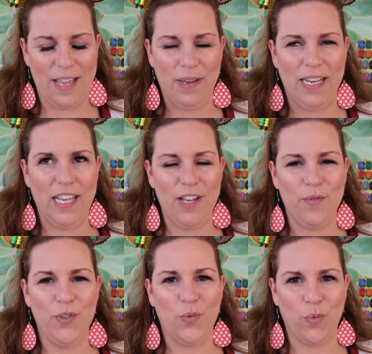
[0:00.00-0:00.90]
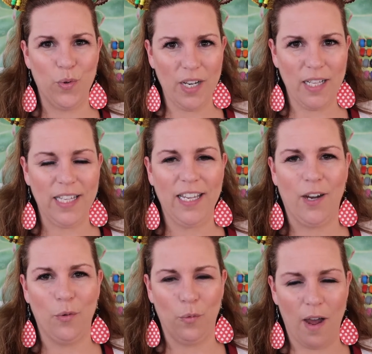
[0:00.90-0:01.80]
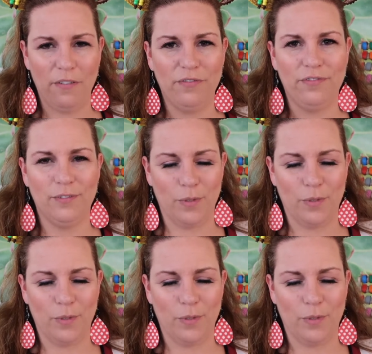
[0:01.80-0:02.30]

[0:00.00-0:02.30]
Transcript: I mean, it was really a rough